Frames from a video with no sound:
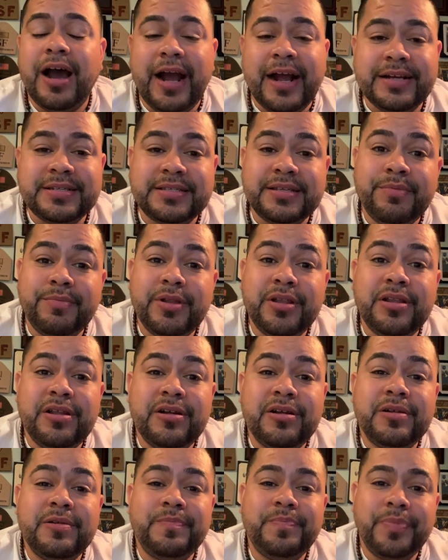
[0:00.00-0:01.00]

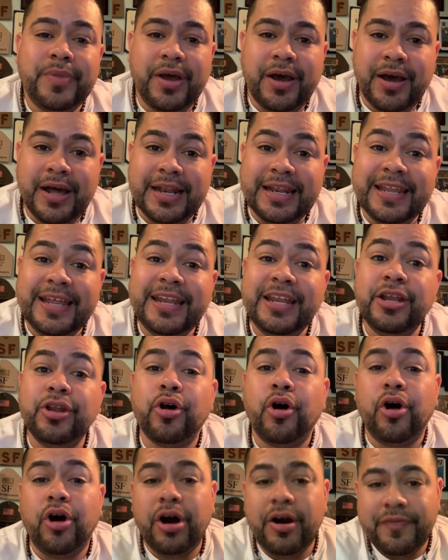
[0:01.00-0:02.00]
Similar,
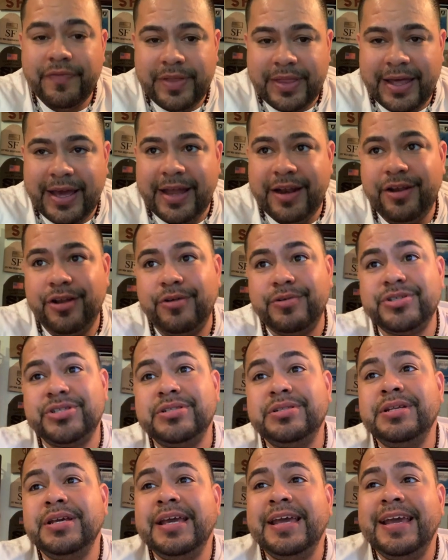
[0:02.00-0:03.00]
leading off of that
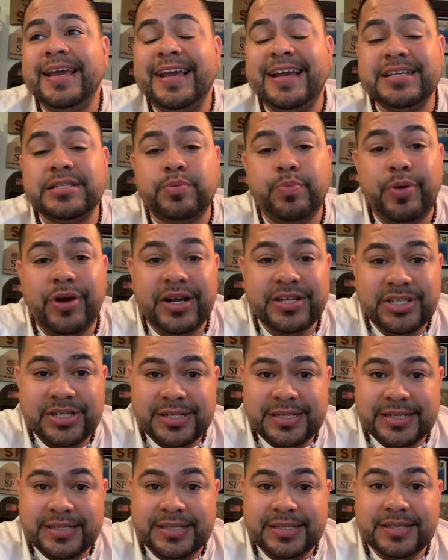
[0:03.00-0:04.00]
notion is
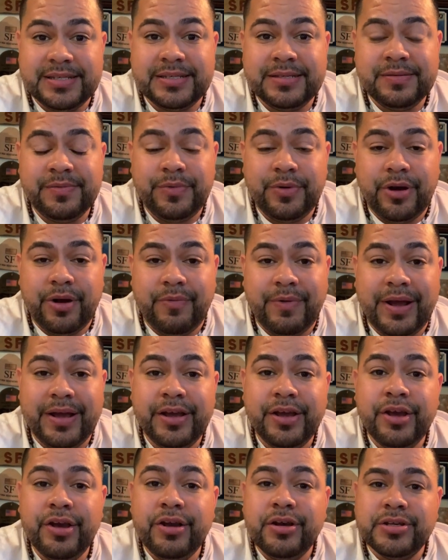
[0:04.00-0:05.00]
prejudices. All right.
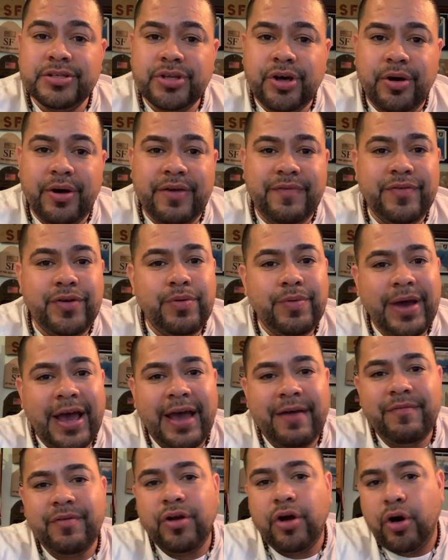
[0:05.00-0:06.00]
So if you
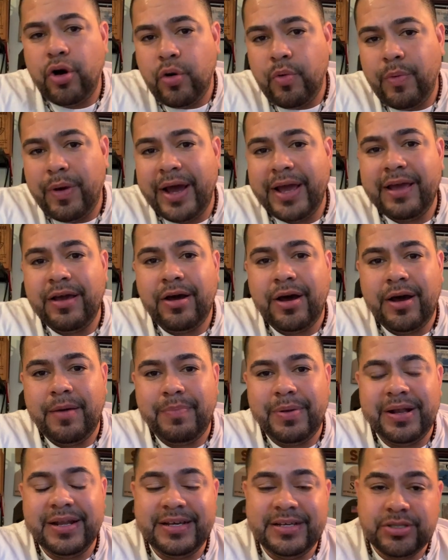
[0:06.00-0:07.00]
have an all-white
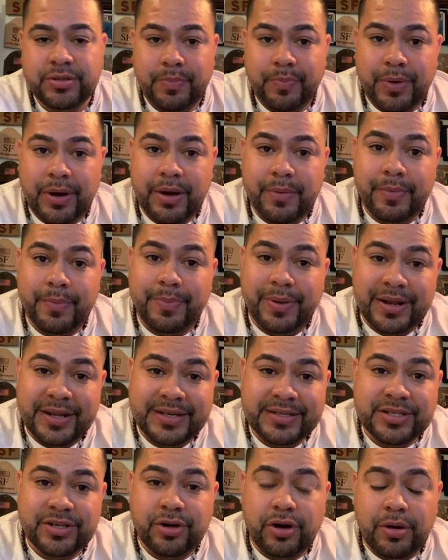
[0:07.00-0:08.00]
police department
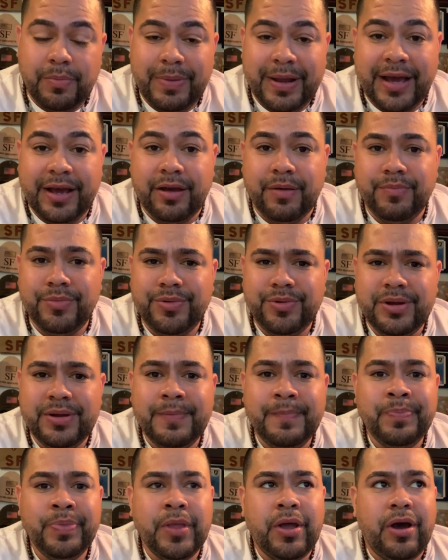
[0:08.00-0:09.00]
policing an all-black community,
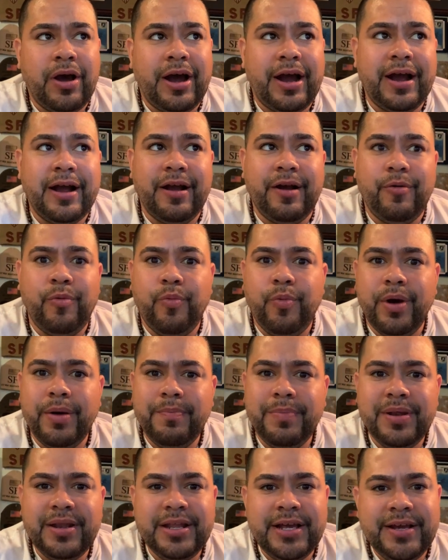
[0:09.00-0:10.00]
all right,
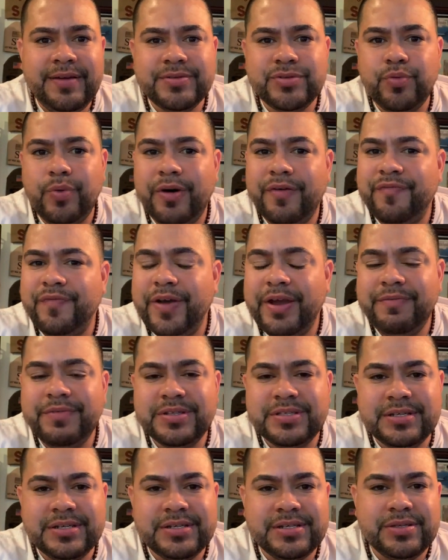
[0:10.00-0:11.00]
what beliefs, what
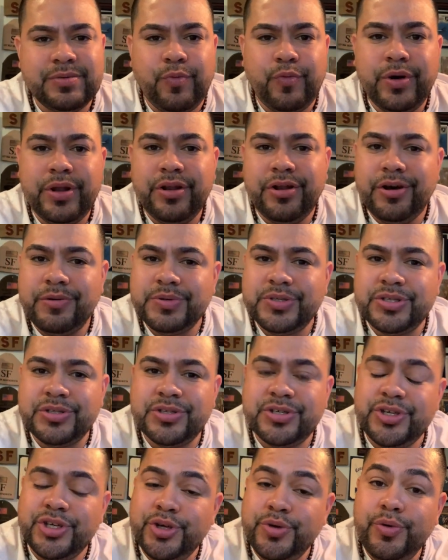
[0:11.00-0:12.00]
favoritism, what
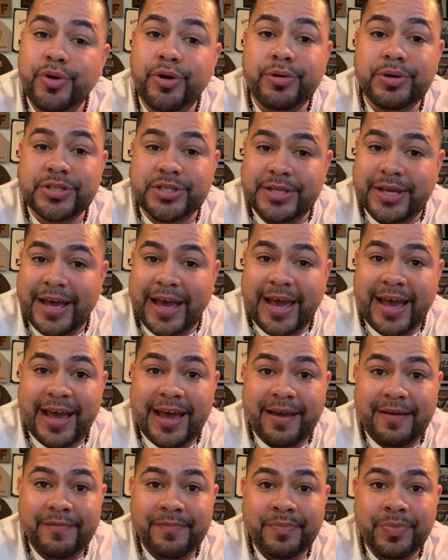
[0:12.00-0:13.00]
notions are you going to
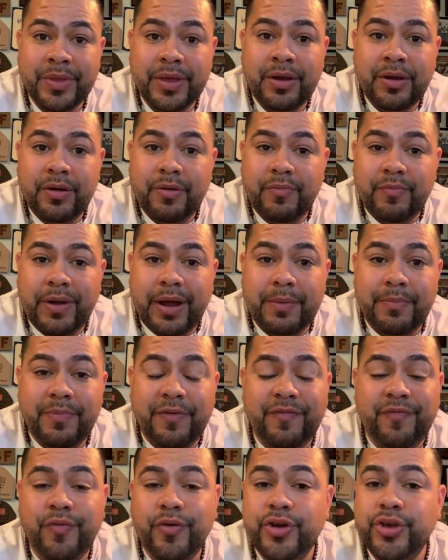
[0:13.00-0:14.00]
have, right,
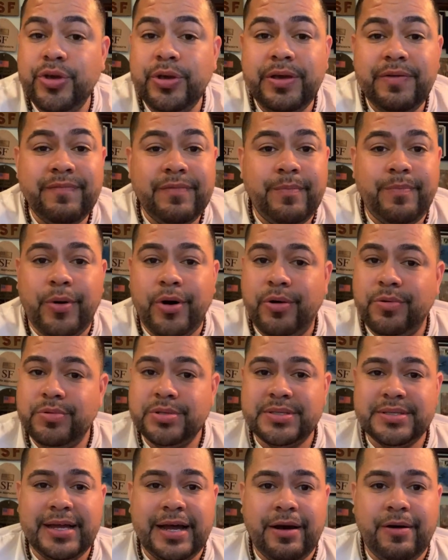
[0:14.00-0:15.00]
before you even
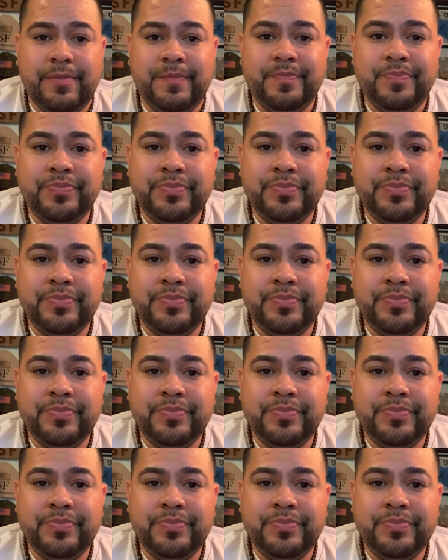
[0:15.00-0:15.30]
post out,